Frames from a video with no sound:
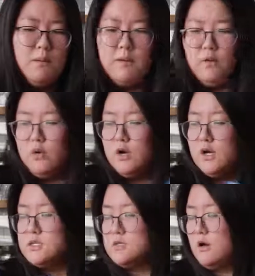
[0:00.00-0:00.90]
But we're
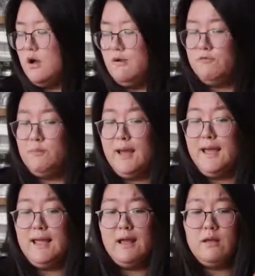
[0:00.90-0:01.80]
gonna start off
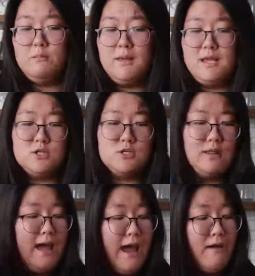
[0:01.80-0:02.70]
by making sure
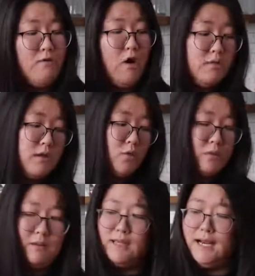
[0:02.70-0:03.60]
that I have all the
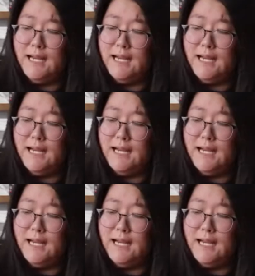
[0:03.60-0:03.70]
equipment that I